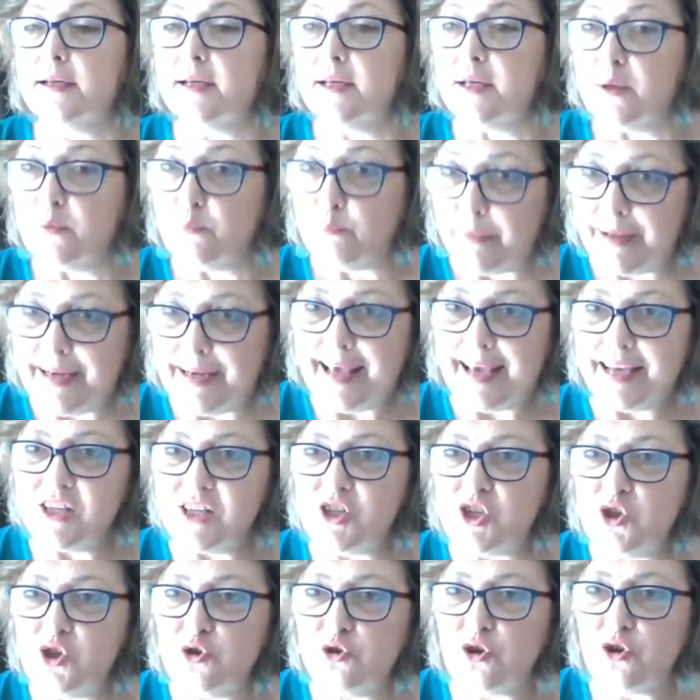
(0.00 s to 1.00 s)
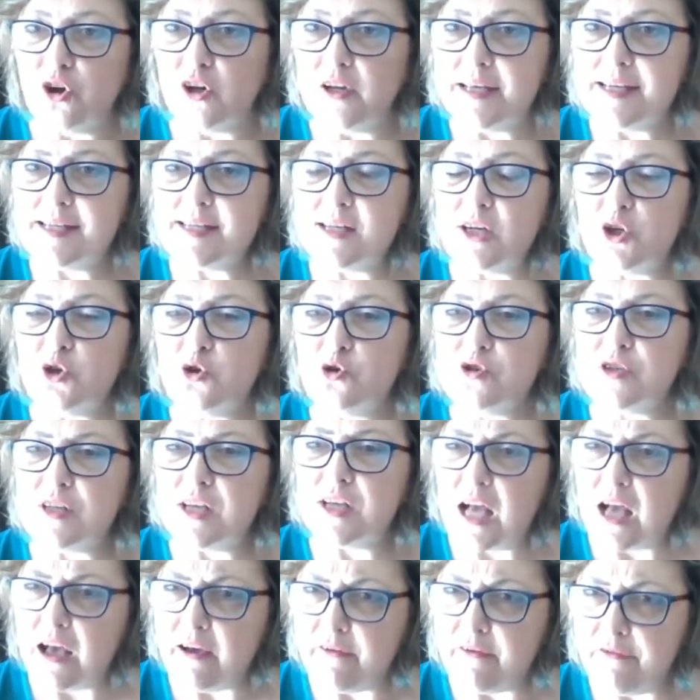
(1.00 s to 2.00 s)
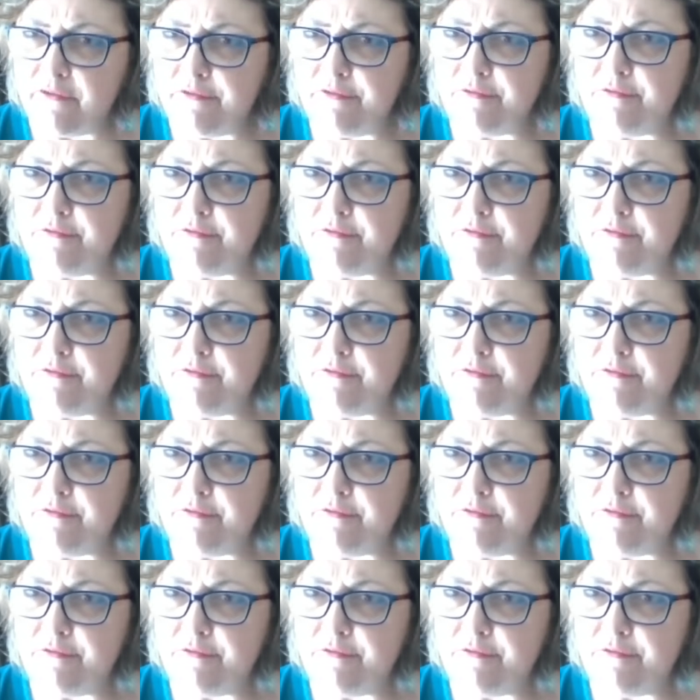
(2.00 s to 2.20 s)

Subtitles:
Many ICU colleagues are using an